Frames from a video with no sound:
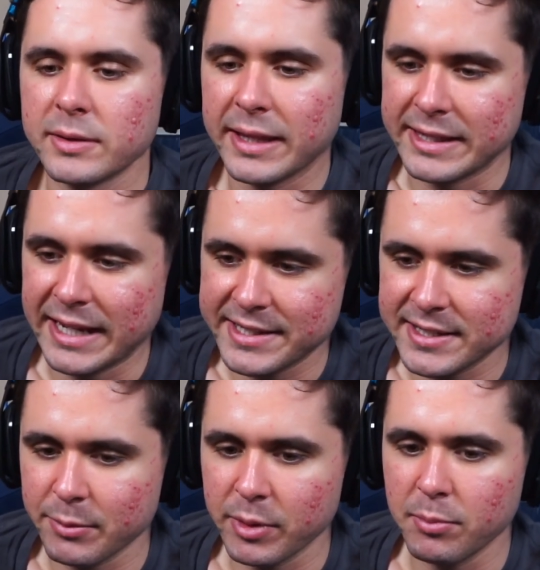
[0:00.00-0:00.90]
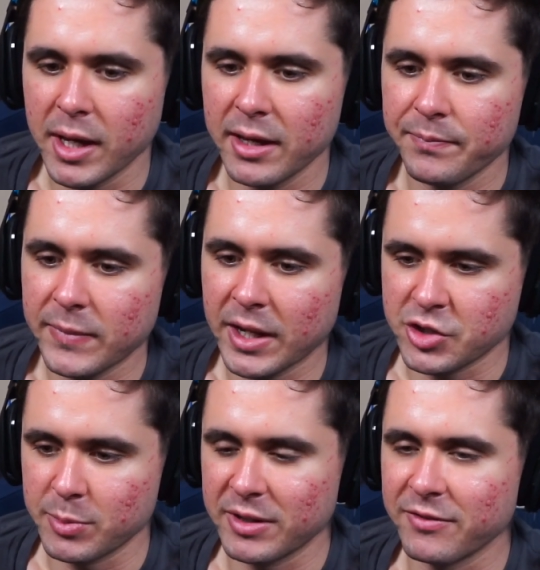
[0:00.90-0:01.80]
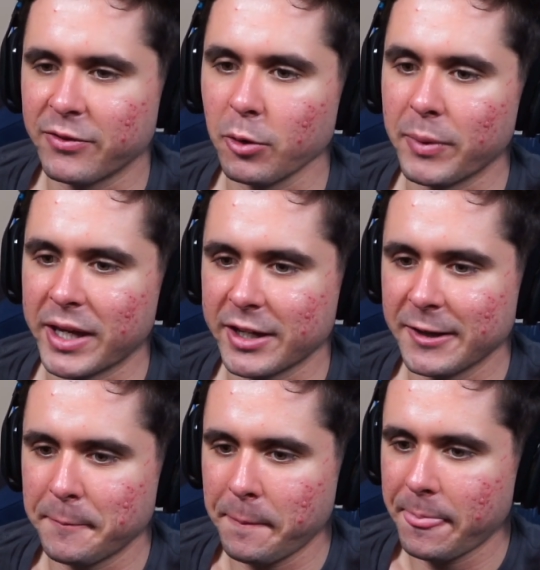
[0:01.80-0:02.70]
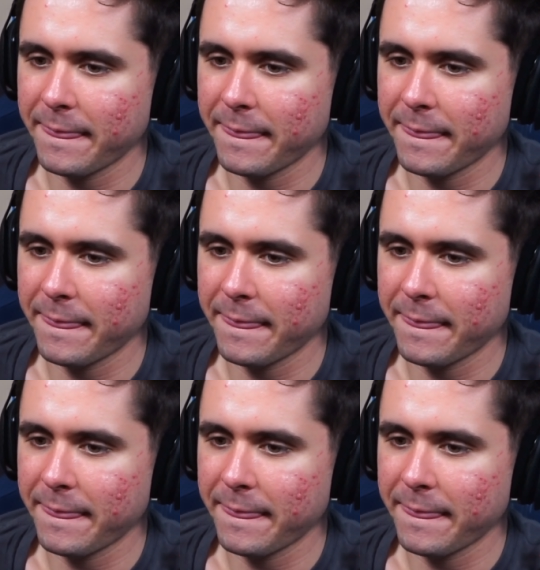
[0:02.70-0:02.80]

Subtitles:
That the next time we met, I should be in full makeup.